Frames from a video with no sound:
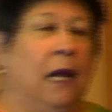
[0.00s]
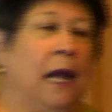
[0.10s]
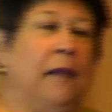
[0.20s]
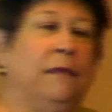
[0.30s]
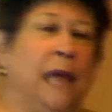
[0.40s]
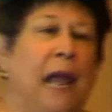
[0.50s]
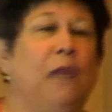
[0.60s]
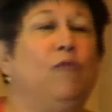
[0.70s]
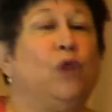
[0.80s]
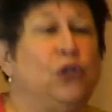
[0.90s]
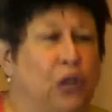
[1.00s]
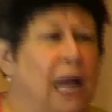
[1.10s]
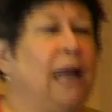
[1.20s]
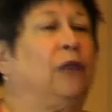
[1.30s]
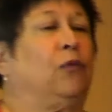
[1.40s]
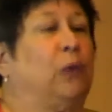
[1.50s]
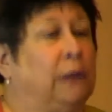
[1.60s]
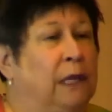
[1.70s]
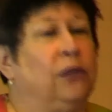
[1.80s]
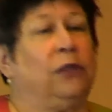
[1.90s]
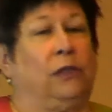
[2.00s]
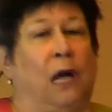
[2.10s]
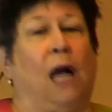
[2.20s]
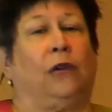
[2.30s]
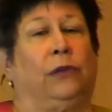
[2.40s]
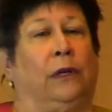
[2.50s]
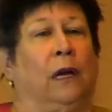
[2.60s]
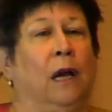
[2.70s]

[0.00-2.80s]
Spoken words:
and they reject religious doctrine,